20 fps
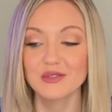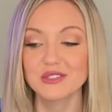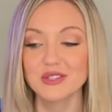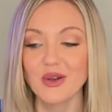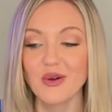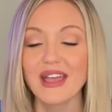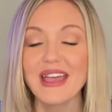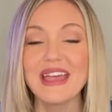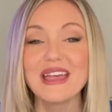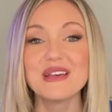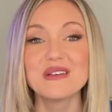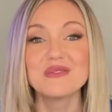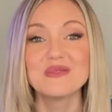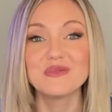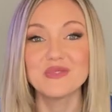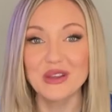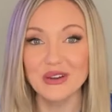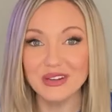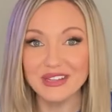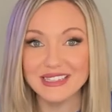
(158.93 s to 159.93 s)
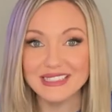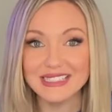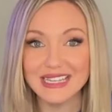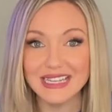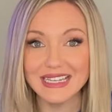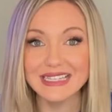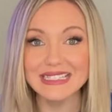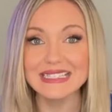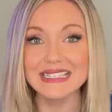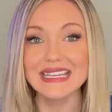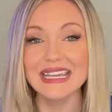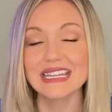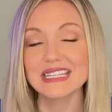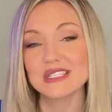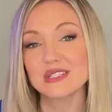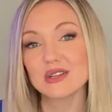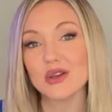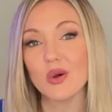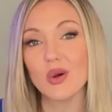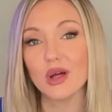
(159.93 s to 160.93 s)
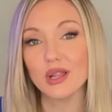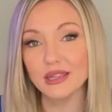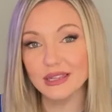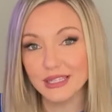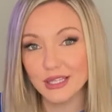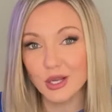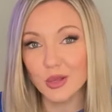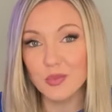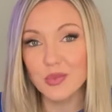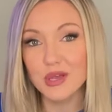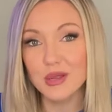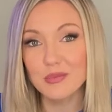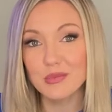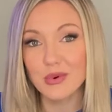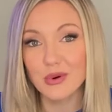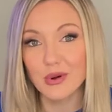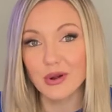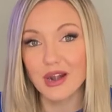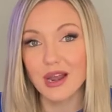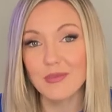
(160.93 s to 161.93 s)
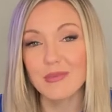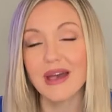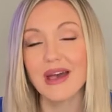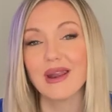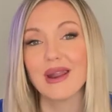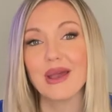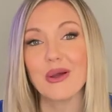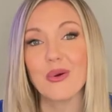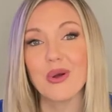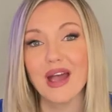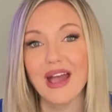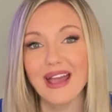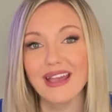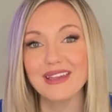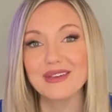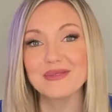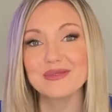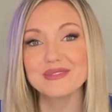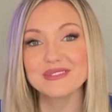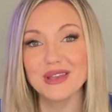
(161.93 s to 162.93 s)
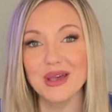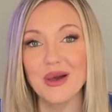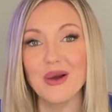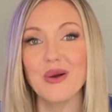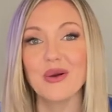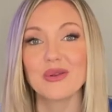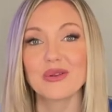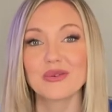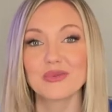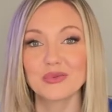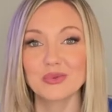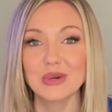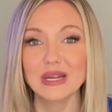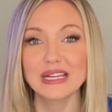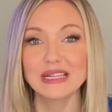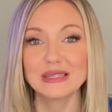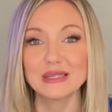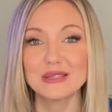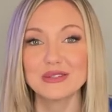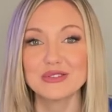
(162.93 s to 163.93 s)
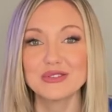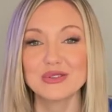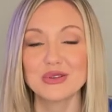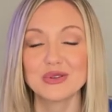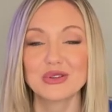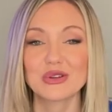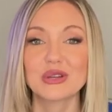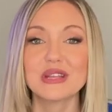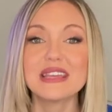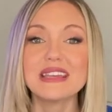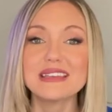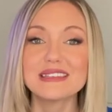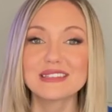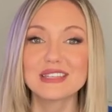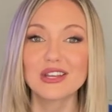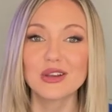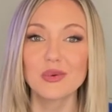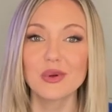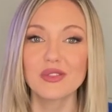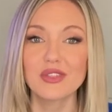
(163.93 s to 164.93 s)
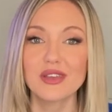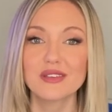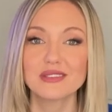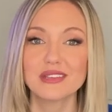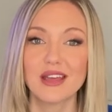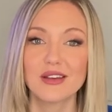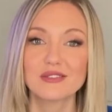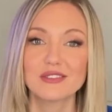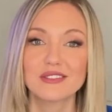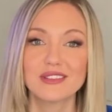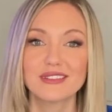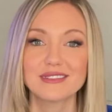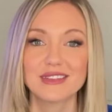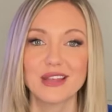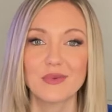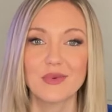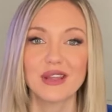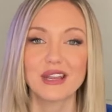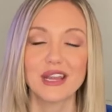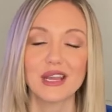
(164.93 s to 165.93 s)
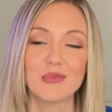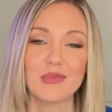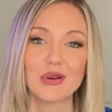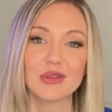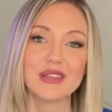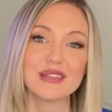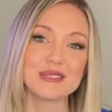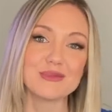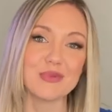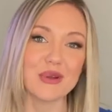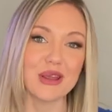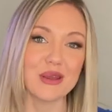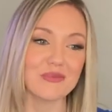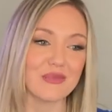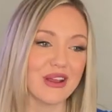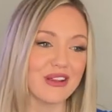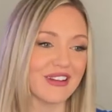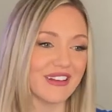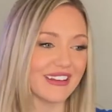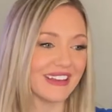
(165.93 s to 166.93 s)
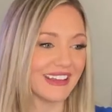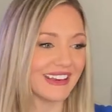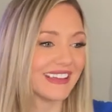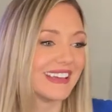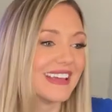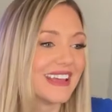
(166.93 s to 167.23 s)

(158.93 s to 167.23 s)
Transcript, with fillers: So very excited to get to know a little bit more about Ohio's own Rick Leach, Jr. He's here with us now, so let's not wait anymore. Let's bring him right on in.